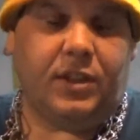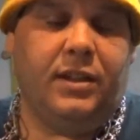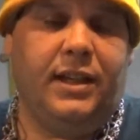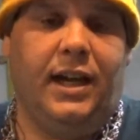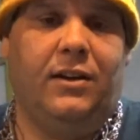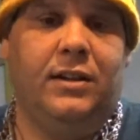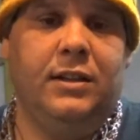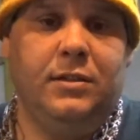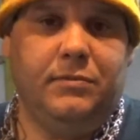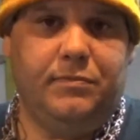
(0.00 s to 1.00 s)
Now,
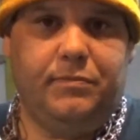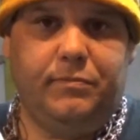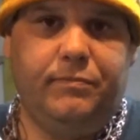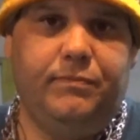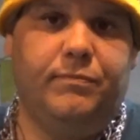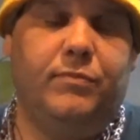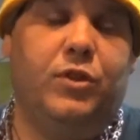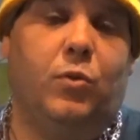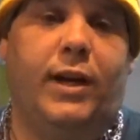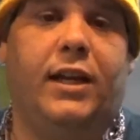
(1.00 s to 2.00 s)

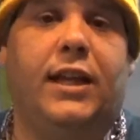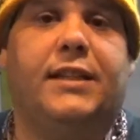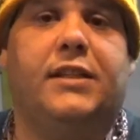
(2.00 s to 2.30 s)
the way I like